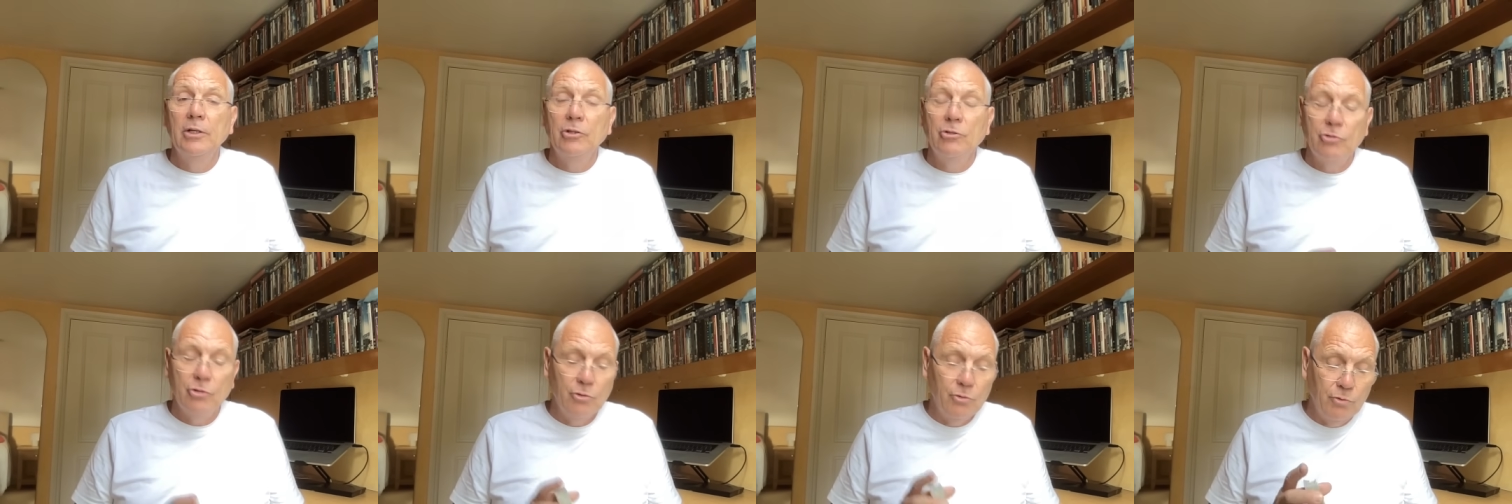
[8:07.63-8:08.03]

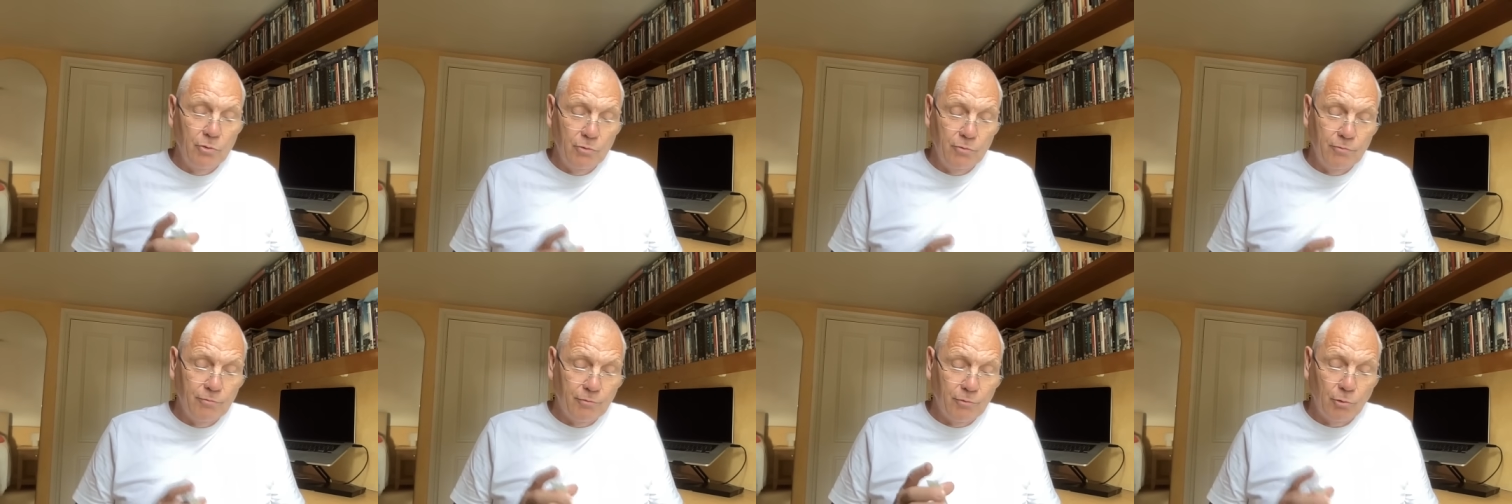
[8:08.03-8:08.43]

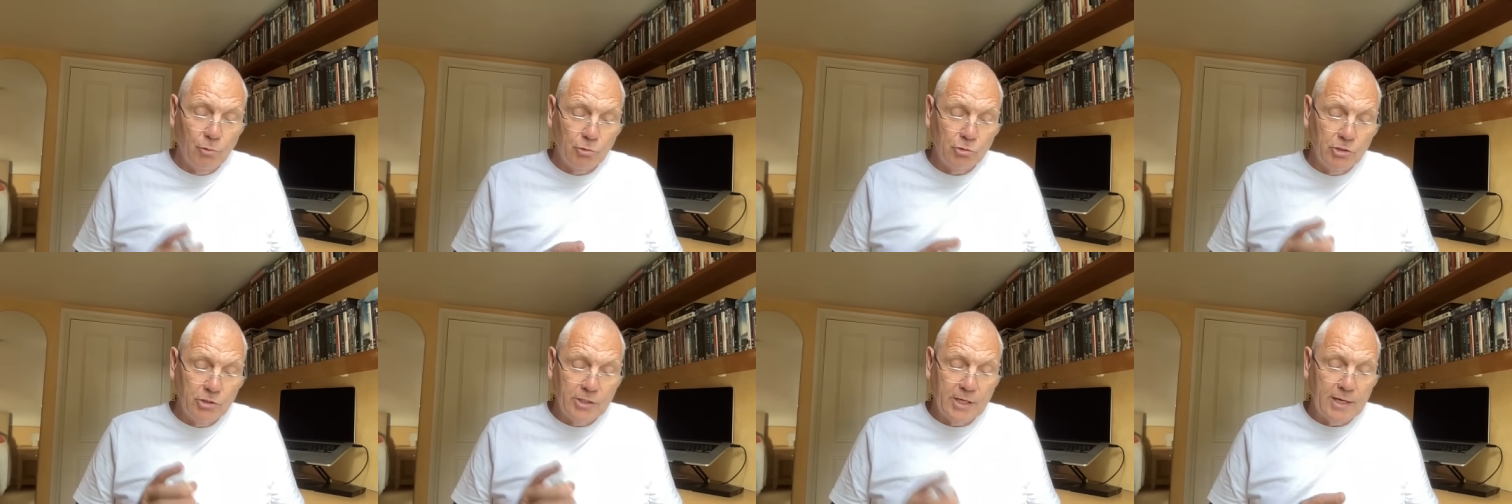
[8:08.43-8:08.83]
to
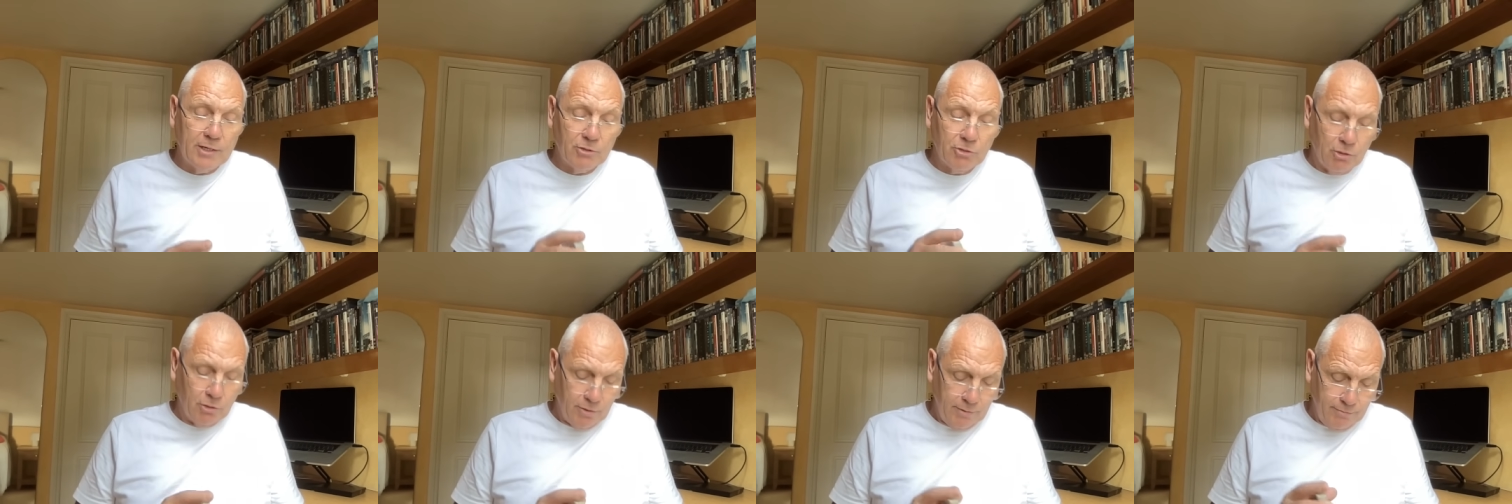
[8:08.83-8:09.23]
forces
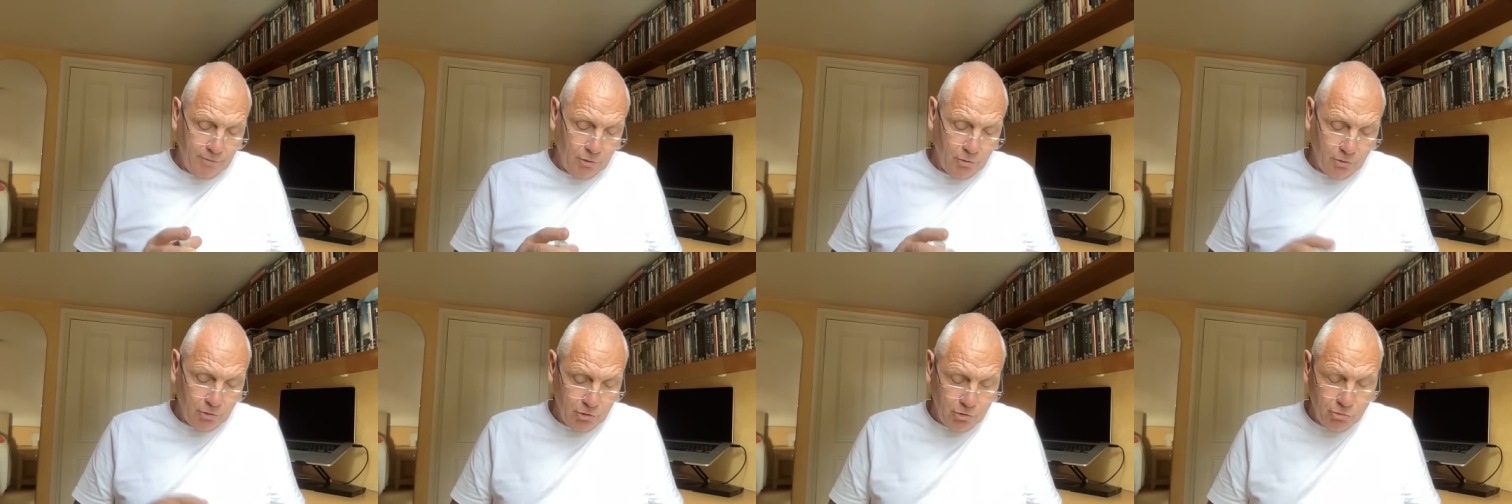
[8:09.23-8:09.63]
outside of
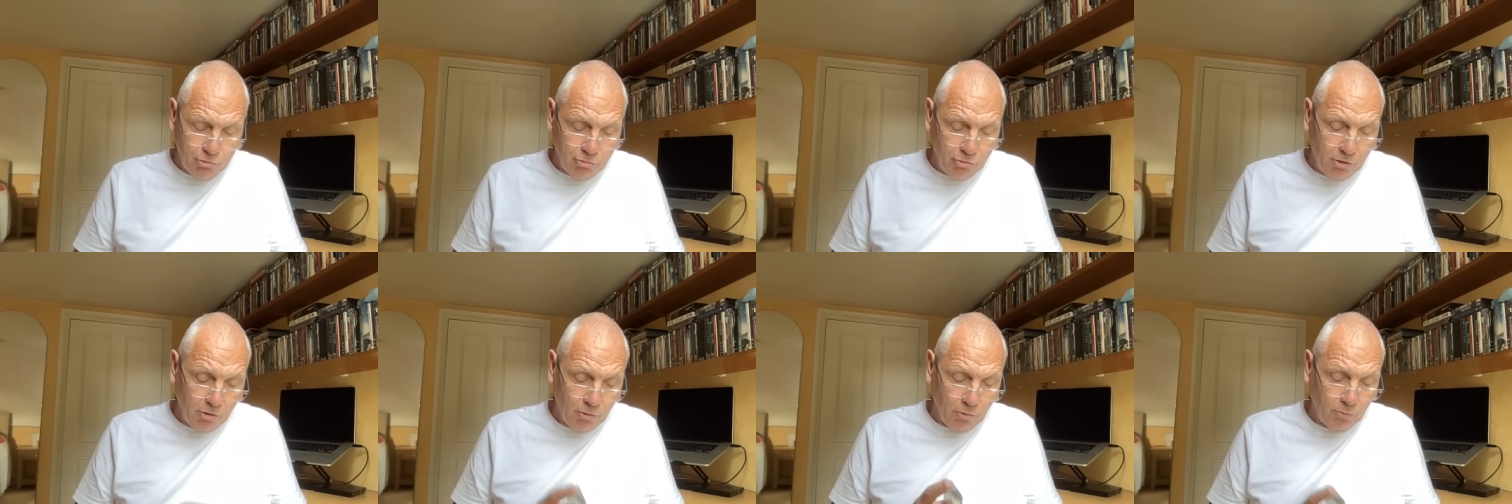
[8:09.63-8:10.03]
your
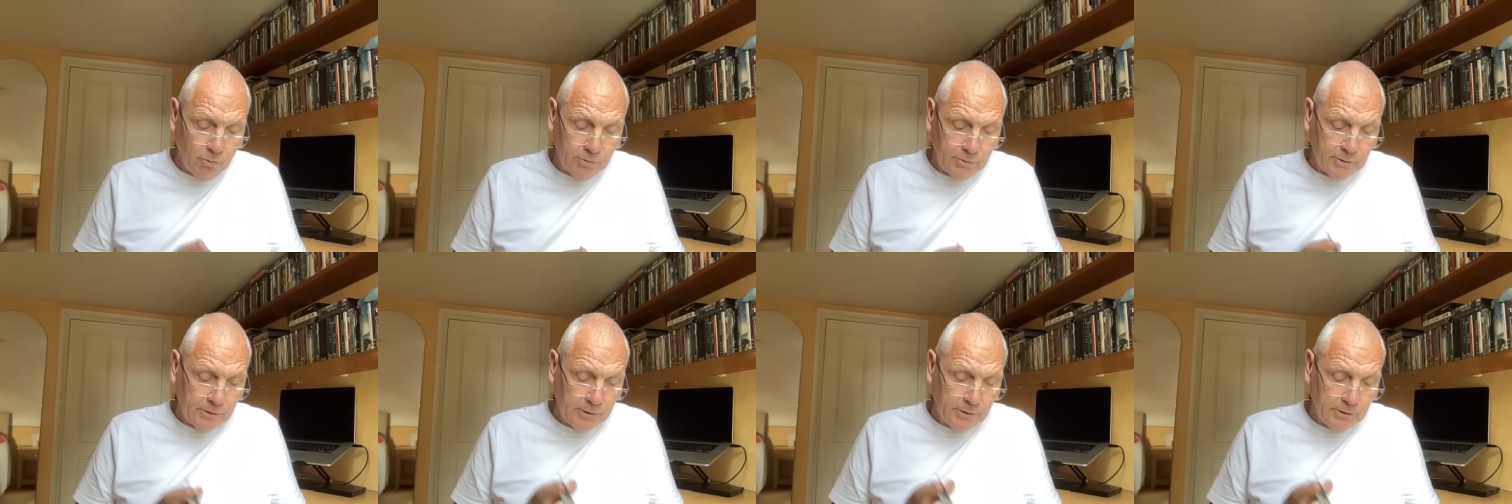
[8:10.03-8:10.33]
control.